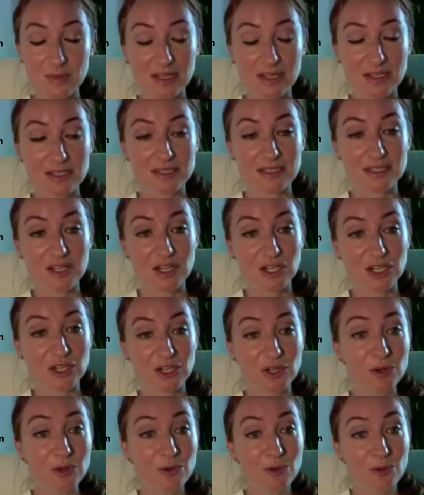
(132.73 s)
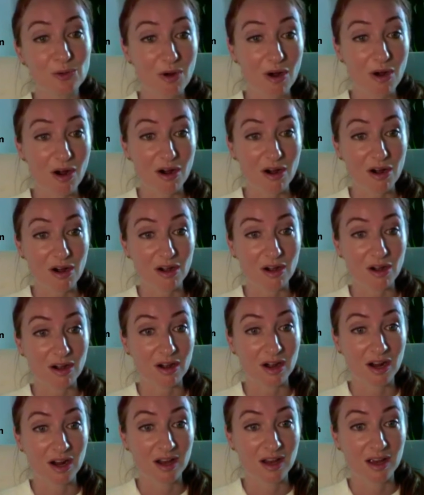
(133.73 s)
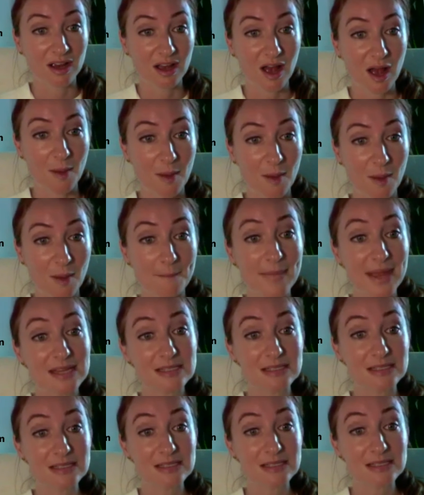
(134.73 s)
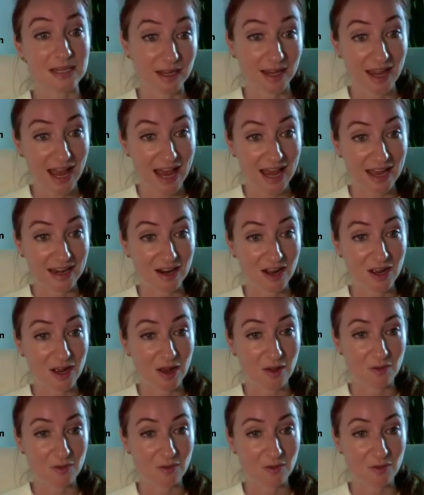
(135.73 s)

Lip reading: because you are amazing at